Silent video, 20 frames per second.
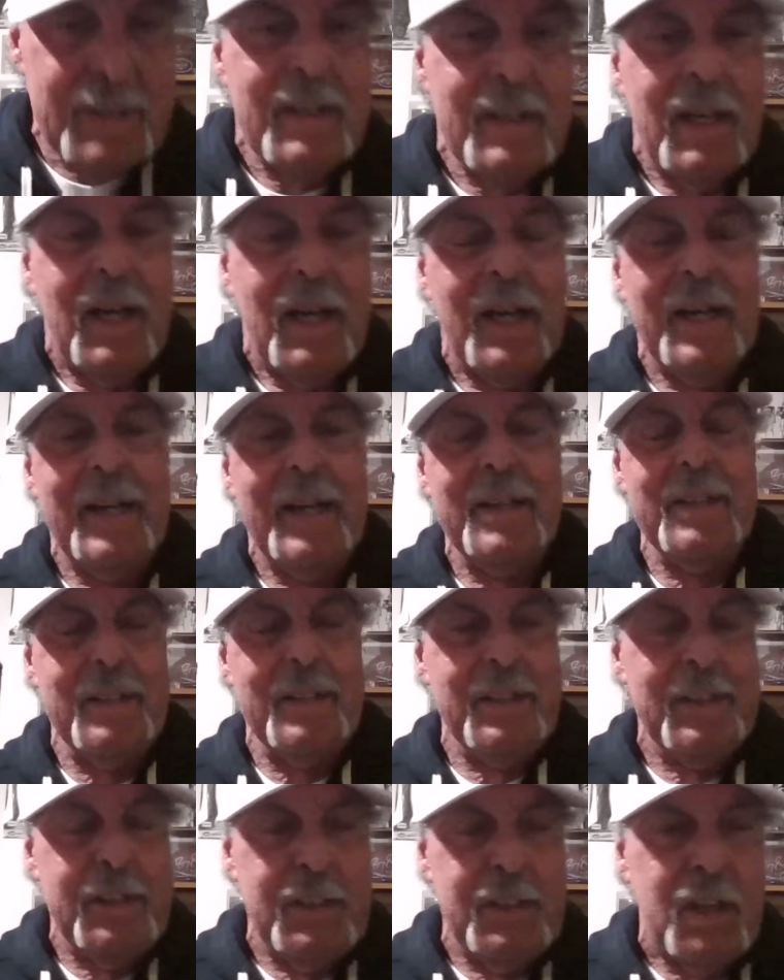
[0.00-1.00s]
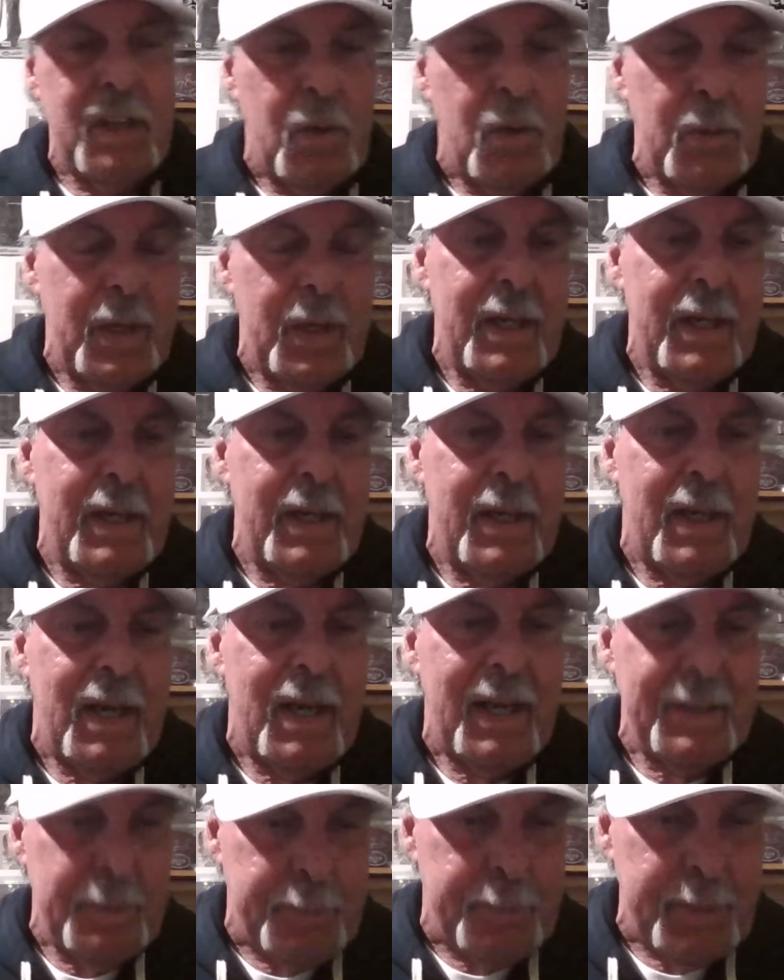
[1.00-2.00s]

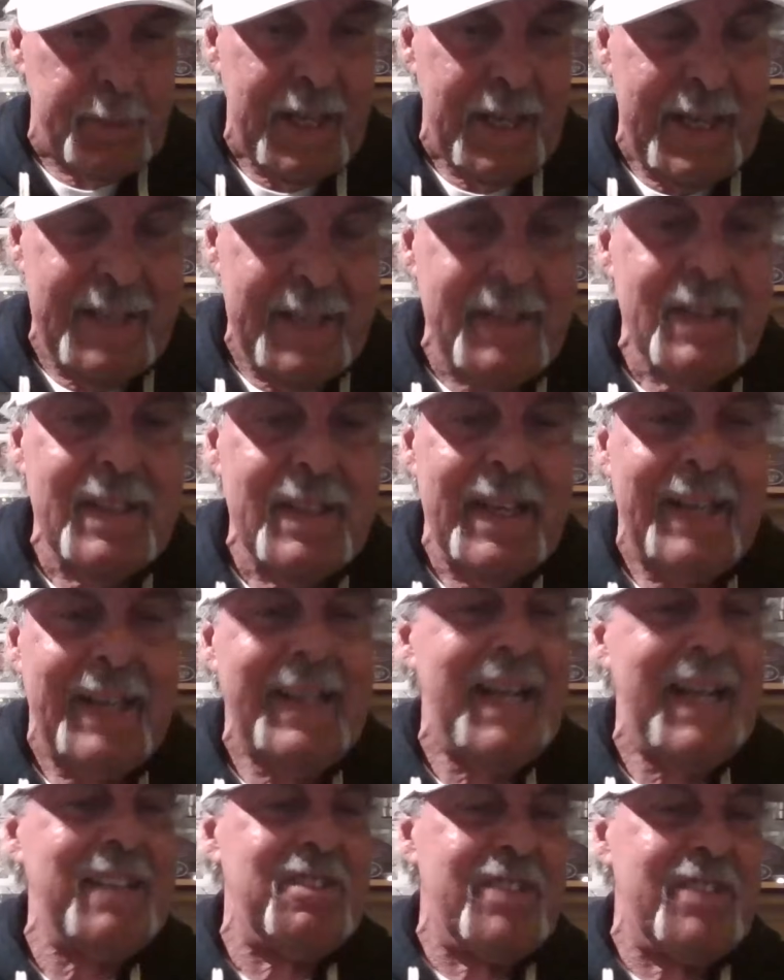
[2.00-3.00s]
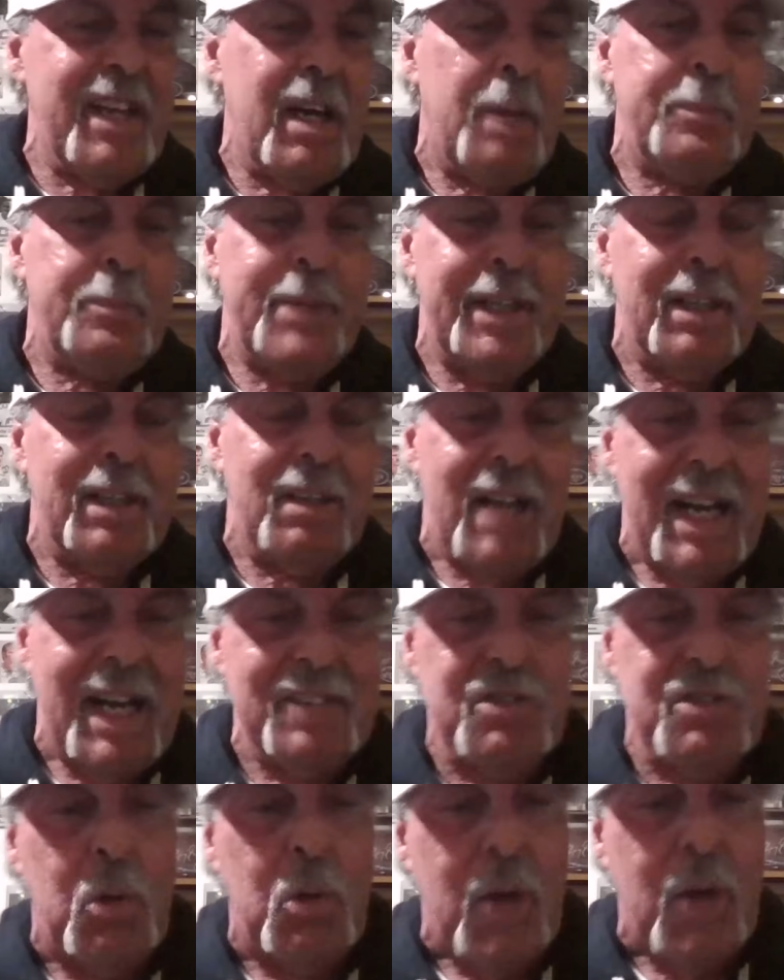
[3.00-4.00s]
on the play, and that set up Pete
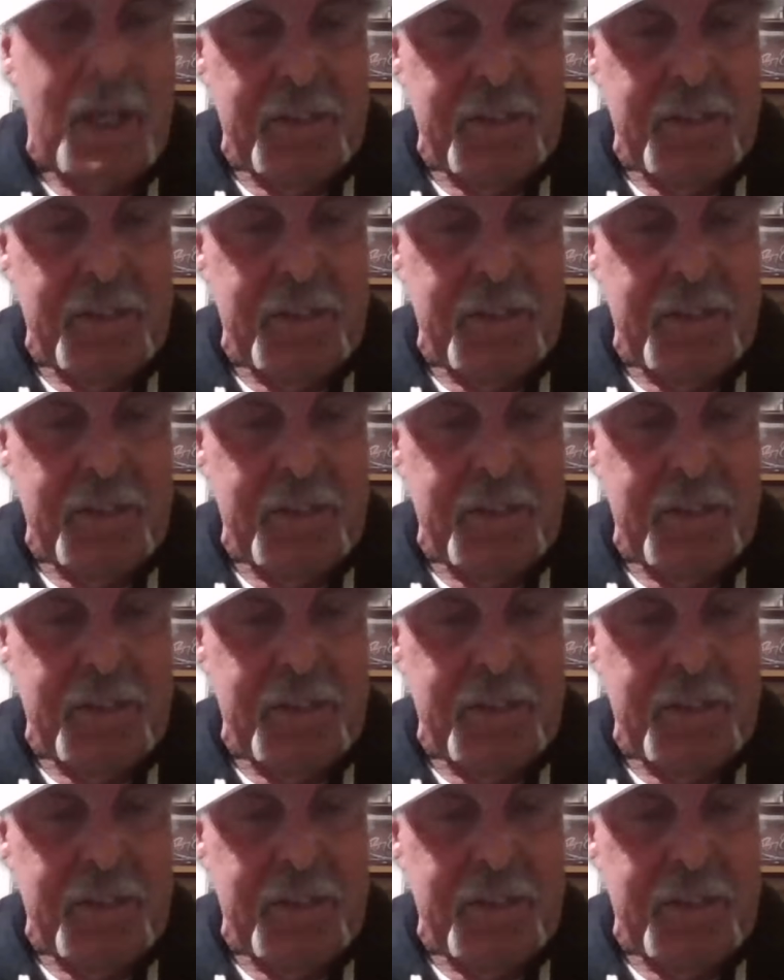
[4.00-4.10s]
Alonso on the